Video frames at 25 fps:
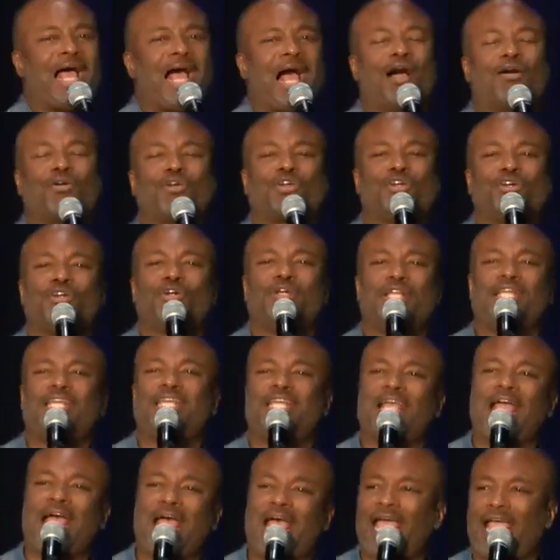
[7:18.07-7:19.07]
how good
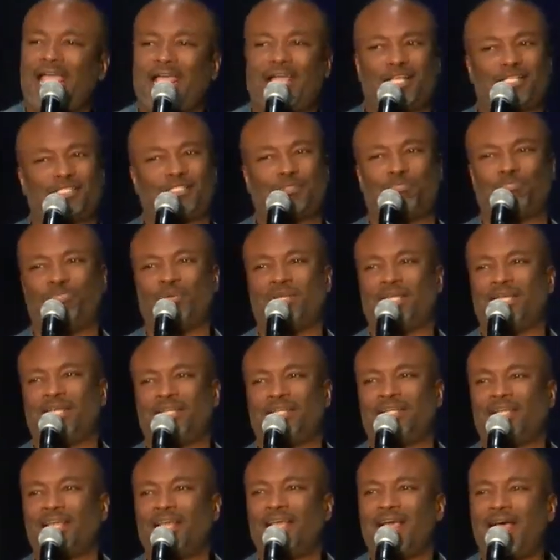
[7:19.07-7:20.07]
He has
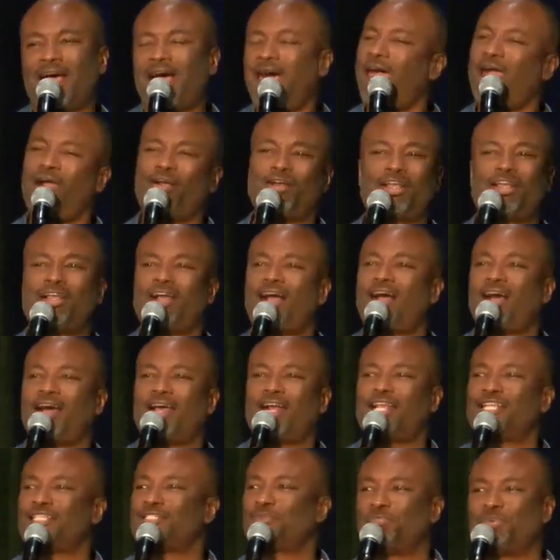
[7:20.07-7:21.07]
been. Our
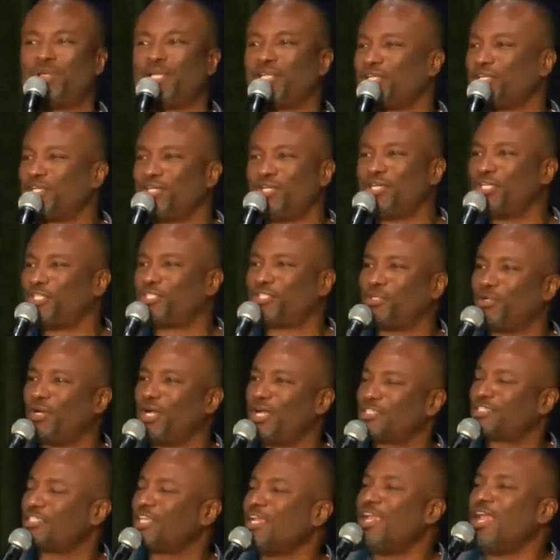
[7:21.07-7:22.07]
God has been good to
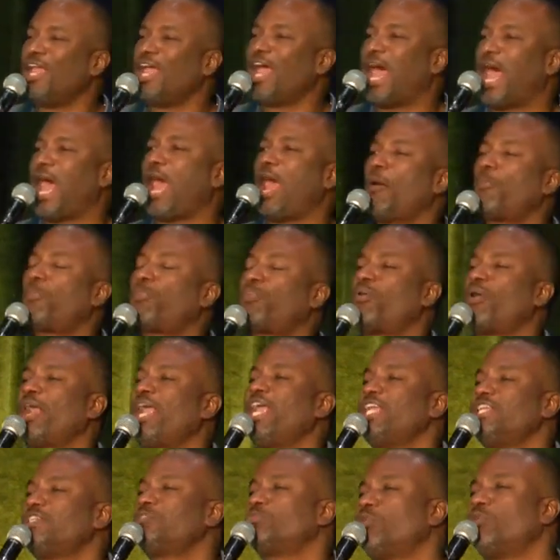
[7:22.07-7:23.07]
us. Our
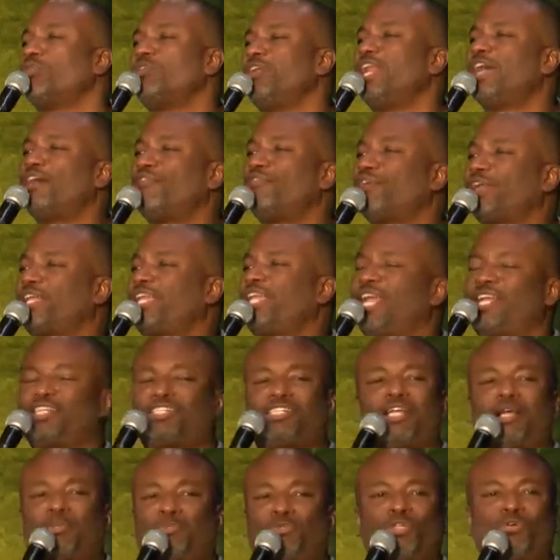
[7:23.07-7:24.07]
praise will never
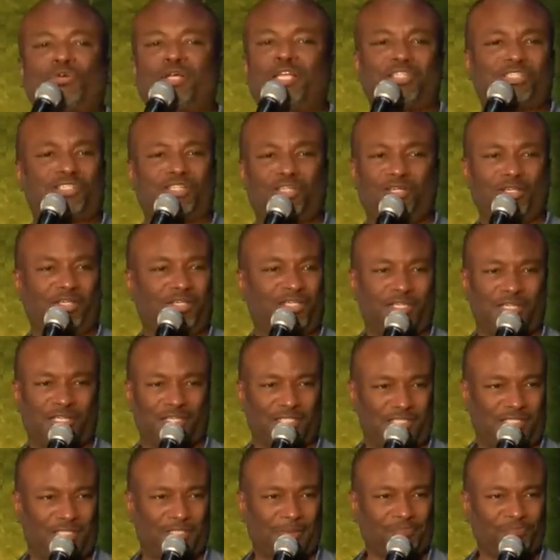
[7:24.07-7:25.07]
catch up to His
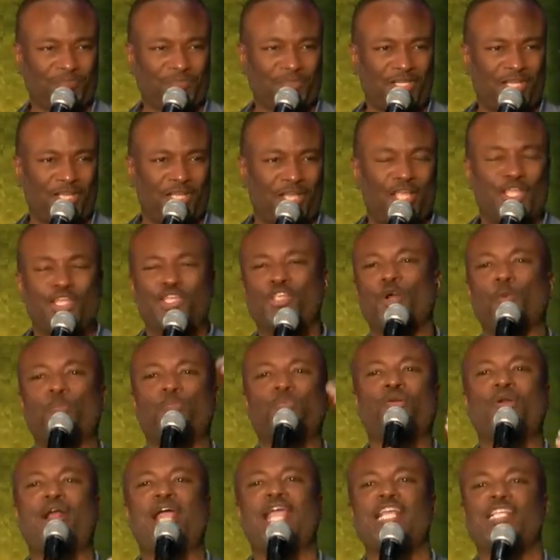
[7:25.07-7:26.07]
goodness. Your
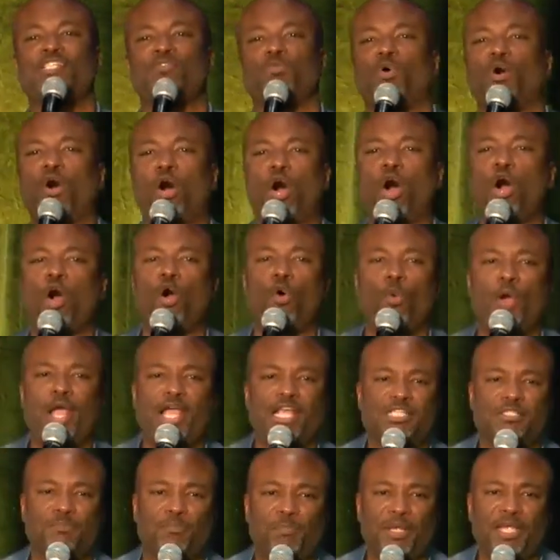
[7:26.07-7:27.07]
praise will
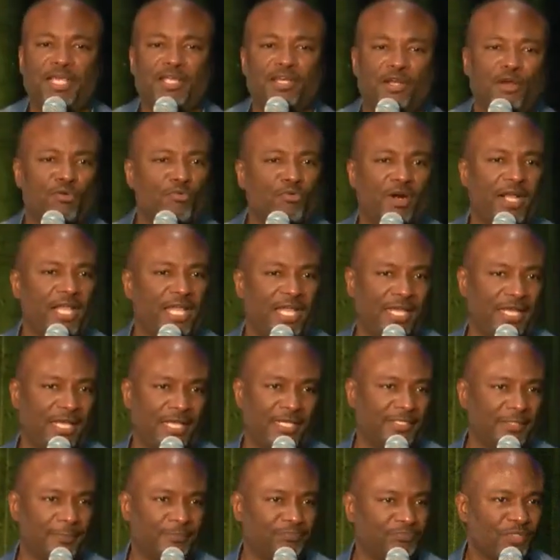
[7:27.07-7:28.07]
always be in the red.
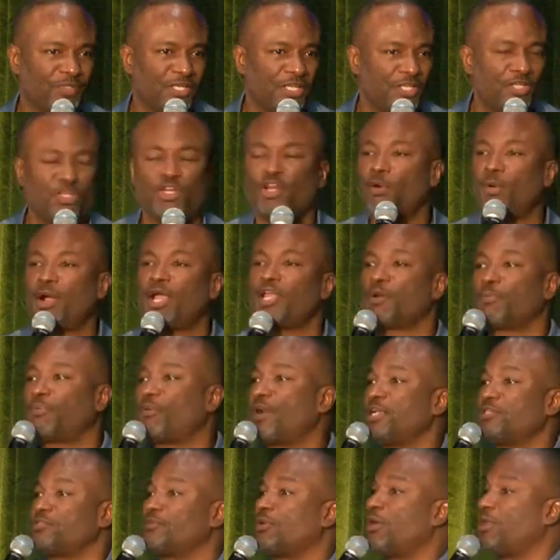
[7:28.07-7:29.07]
You know why your
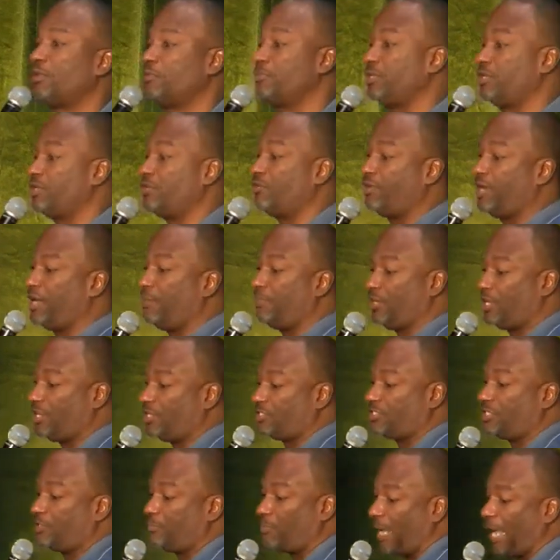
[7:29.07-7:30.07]
praise will always be in the red?
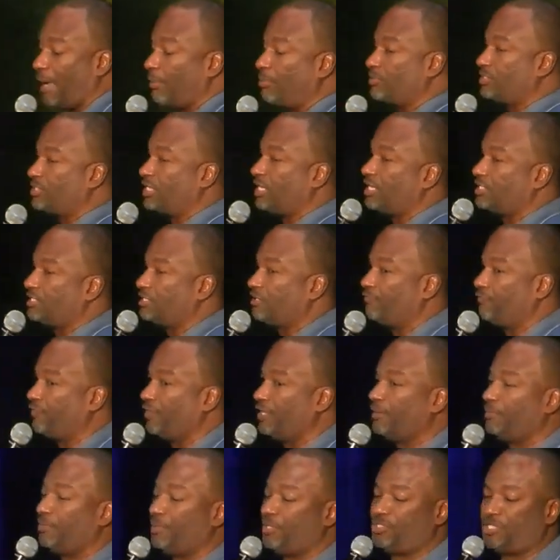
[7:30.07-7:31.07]
Because the Bible says in
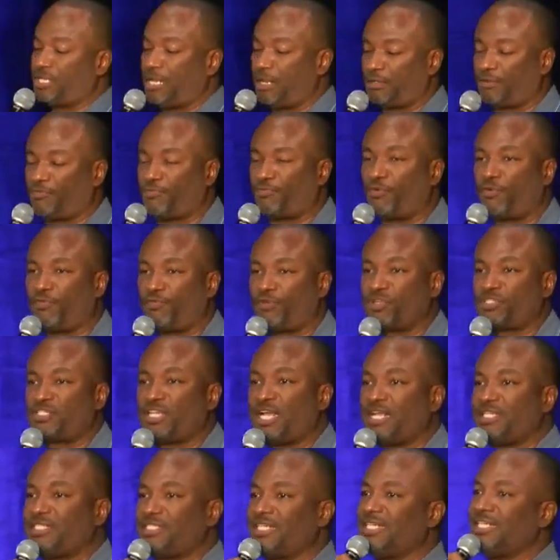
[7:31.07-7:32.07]
Philippians chapter 4, verse
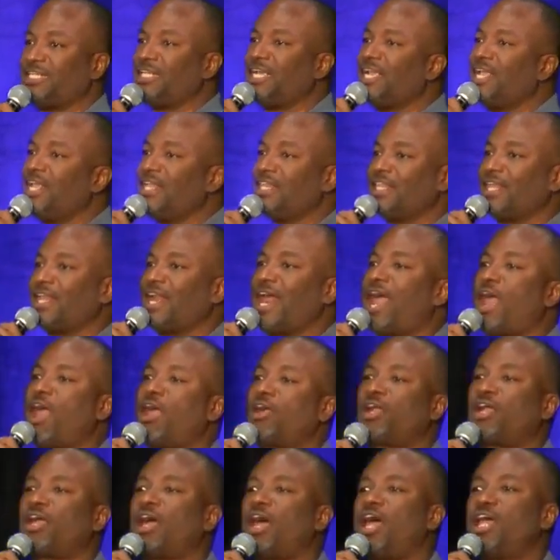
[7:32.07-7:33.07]
19, that
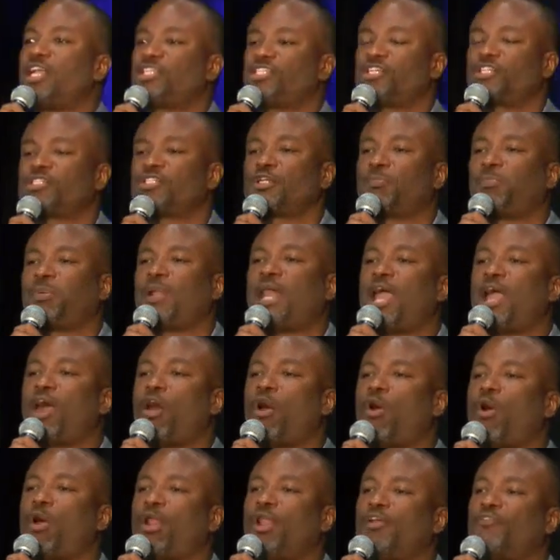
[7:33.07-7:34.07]
our God shall supply
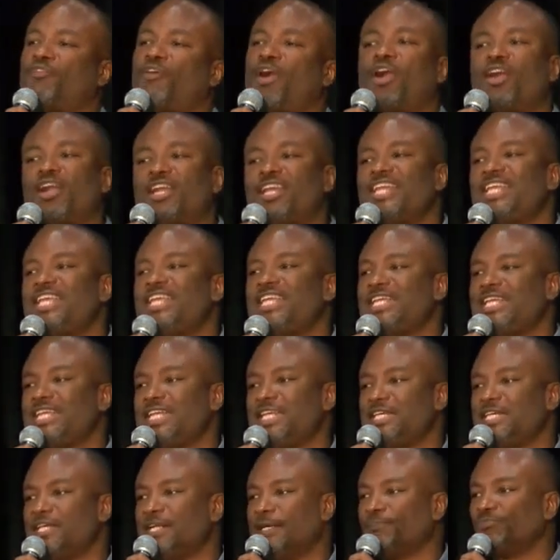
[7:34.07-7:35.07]
all of our
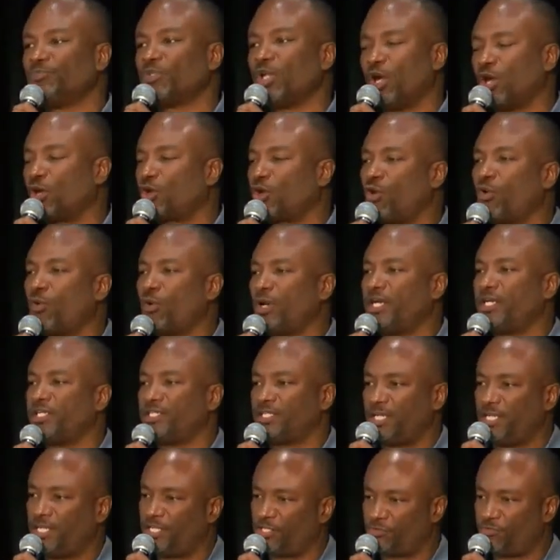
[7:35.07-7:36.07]
need according
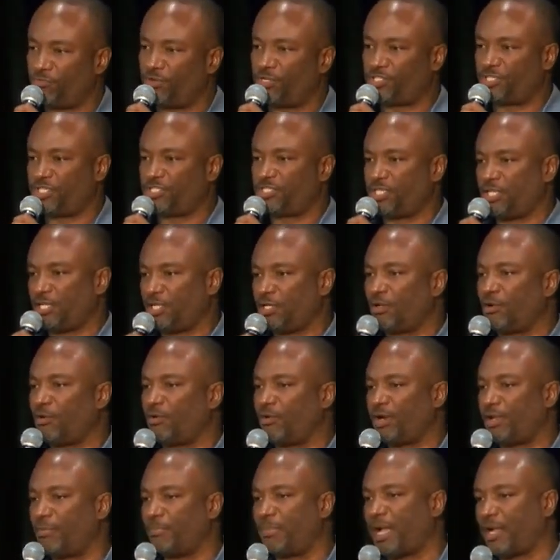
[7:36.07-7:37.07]
to his riches and
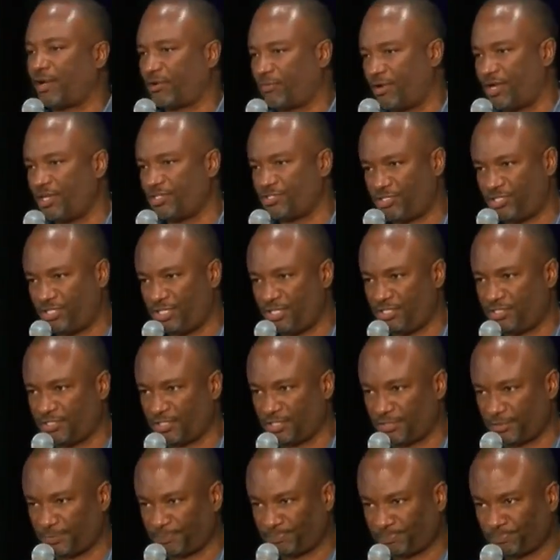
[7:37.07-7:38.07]
glory by Christ
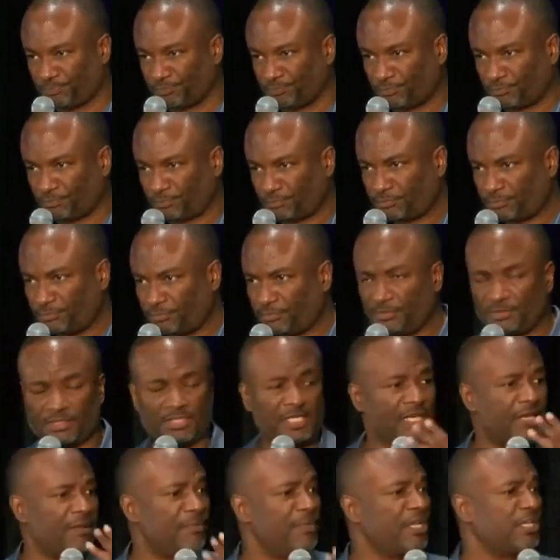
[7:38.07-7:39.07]
Jesus.
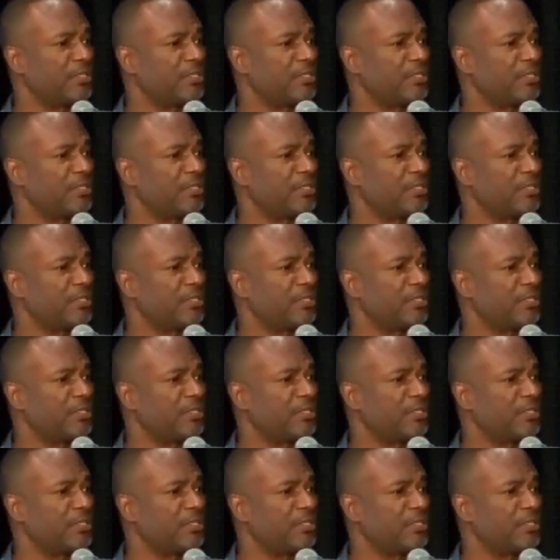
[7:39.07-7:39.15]
Now, let me